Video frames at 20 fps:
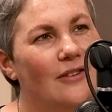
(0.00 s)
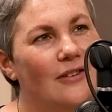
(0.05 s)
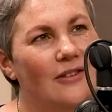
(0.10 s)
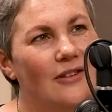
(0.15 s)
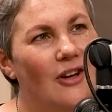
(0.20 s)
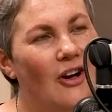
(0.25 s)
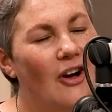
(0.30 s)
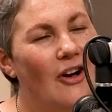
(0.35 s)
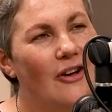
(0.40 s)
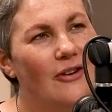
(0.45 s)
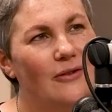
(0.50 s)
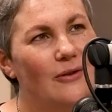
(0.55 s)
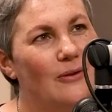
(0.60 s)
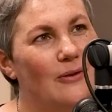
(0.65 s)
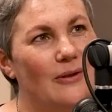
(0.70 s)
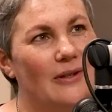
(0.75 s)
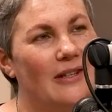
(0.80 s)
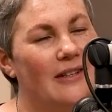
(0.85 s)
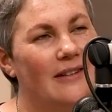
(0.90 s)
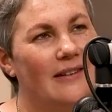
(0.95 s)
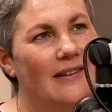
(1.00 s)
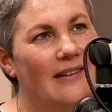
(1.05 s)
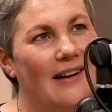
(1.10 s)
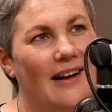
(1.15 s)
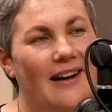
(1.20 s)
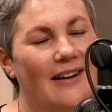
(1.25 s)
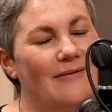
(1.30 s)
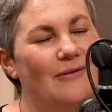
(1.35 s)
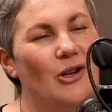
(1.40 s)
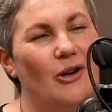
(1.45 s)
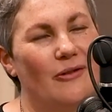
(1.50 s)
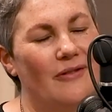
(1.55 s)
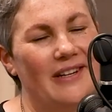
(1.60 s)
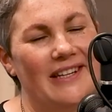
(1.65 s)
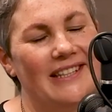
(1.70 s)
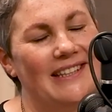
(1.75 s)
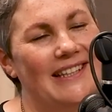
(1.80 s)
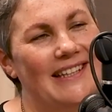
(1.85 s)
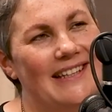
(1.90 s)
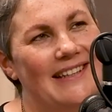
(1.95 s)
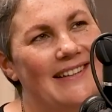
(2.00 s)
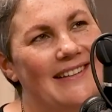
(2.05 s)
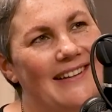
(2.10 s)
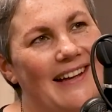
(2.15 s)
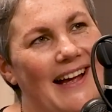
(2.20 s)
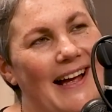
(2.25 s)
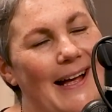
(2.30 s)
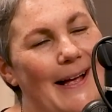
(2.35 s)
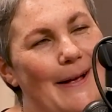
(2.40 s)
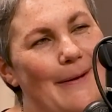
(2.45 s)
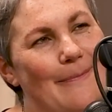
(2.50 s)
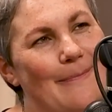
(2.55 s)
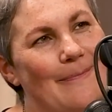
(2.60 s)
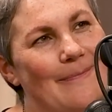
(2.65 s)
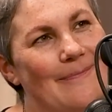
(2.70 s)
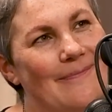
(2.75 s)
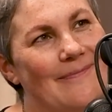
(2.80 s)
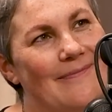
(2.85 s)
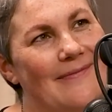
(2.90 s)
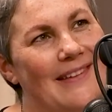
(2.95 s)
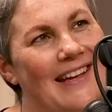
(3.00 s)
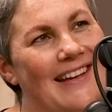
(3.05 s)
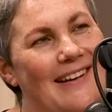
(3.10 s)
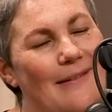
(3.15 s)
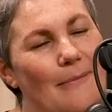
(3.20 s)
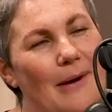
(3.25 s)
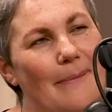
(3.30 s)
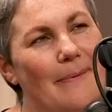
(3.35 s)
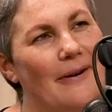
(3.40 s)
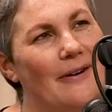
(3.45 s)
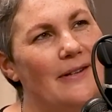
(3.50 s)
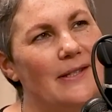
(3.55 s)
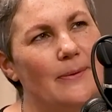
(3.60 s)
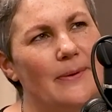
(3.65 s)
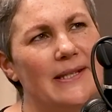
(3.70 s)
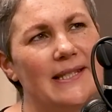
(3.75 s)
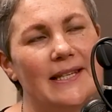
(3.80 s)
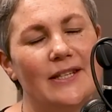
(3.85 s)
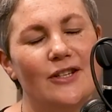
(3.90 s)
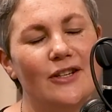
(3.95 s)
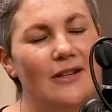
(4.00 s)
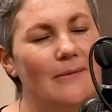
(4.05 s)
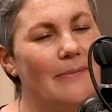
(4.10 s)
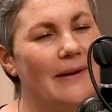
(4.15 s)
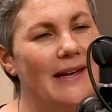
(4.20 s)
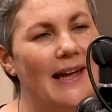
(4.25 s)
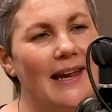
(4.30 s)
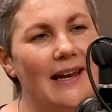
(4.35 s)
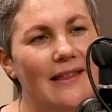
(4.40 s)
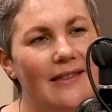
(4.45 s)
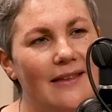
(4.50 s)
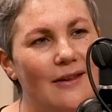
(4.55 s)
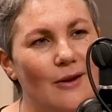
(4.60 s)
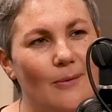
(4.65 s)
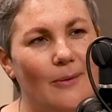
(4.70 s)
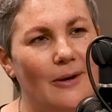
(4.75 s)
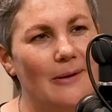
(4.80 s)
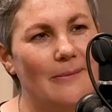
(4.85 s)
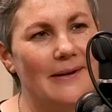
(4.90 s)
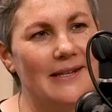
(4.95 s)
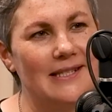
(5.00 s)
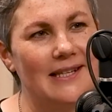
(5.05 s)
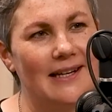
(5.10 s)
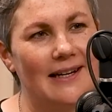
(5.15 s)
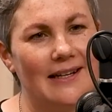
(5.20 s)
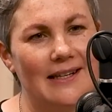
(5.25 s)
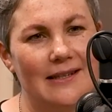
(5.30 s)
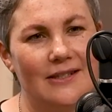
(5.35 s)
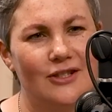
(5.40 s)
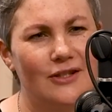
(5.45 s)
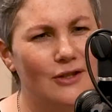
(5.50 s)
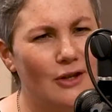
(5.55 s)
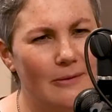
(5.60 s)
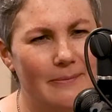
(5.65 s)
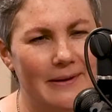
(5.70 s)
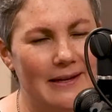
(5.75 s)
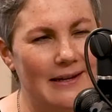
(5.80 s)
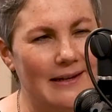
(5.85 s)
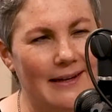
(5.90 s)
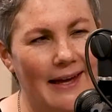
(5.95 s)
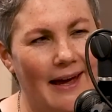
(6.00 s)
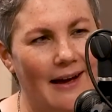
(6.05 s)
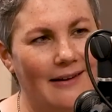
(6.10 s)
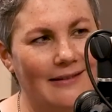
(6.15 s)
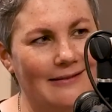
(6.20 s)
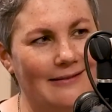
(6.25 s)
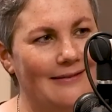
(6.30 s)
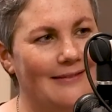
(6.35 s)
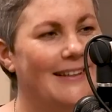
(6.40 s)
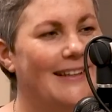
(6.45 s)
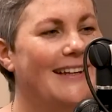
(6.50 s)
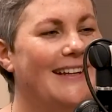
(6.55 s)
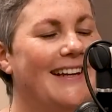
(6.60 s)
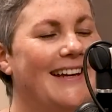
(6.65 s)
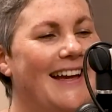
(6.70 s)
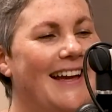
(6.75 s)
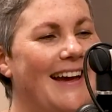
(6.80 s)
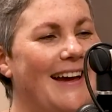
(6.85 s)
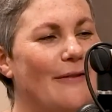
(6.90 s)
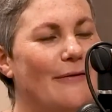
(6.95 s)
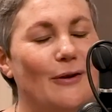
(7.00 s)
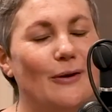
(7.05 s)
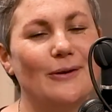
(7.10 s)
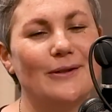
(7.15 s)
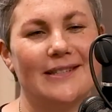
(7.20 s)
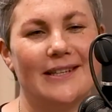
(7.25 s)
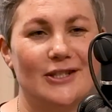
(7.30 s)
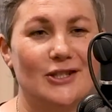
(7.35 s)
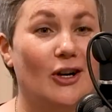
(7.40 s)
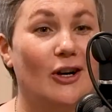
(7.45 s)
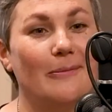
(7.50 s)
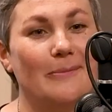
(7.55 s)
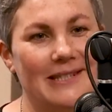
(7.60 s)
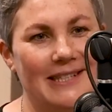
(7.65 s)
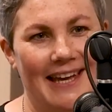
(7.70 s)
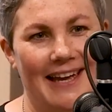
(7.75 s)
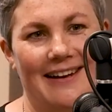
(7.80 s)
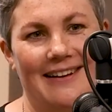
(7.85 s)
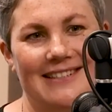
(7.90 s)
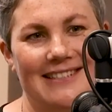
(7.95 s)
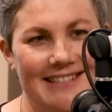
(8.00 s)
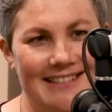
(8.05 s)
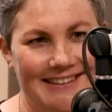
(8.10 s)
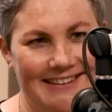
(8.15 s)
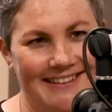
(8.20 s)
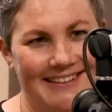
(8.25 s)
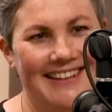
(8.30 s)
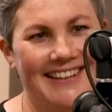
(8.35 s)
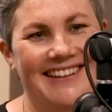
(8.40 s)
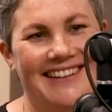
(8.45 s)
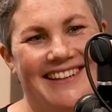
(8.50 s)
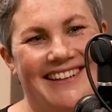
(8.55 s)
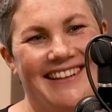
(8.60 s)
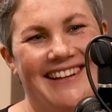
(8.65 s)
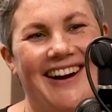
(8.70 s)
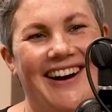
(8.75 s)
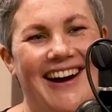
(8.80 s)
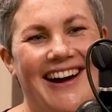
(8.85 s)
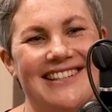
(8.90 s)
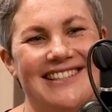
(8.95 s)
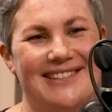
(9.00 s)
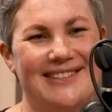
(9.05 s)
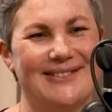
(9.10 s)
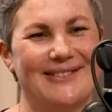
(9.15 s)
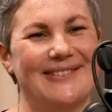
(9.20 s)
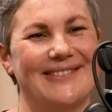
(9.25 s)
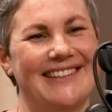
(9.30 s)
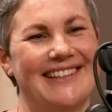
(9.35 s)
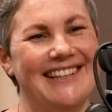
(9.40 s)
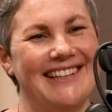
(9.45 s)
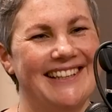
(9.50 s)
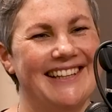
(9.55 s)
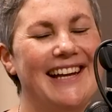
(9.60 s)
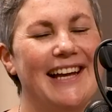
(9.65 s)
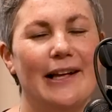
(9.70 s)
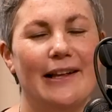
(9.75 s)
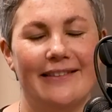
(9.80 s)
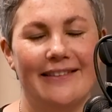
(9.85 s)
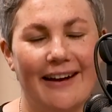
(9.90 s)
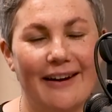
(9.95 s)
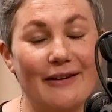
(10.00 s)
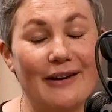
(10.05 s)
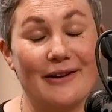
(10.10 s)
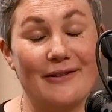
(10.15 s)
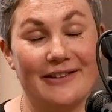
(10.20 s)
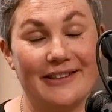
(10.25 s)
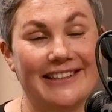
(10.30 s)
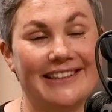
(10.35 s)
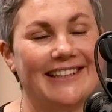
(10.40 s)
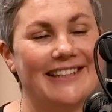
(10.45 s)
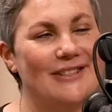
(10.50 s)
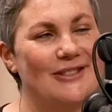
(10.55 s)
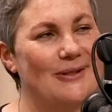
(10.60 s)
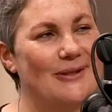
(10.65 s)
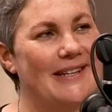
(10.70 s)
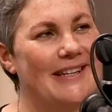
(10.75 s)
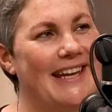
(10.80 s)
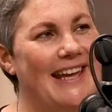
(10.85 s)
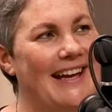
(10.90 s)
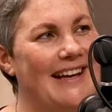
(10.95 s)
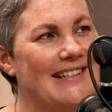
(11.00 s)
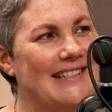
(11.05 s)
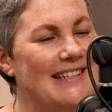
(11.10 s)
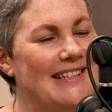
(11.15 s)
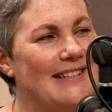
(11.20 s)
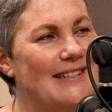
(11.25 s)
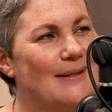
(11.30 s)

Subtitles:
No, look, not really. My parents always said, you can be anything you want to be, Tahni, just don't be an accountant. Of course, I topped accounting in high school and I really enjoy accounting.